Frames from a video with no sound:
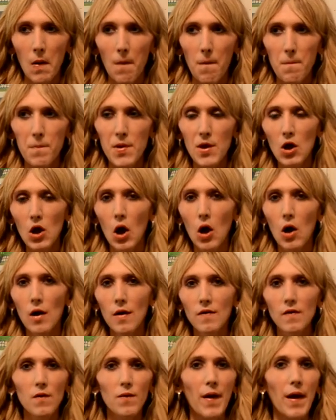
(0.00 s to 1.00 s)

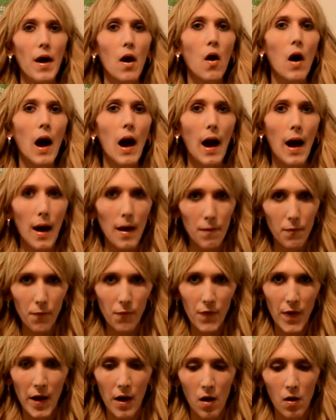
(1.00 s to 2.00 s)
because of how I
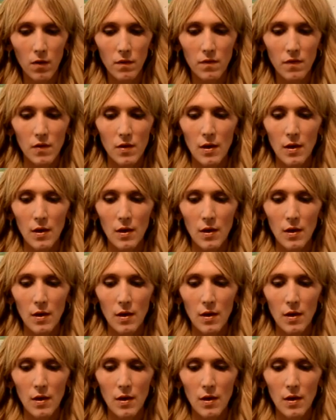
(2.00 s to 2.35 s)
felt,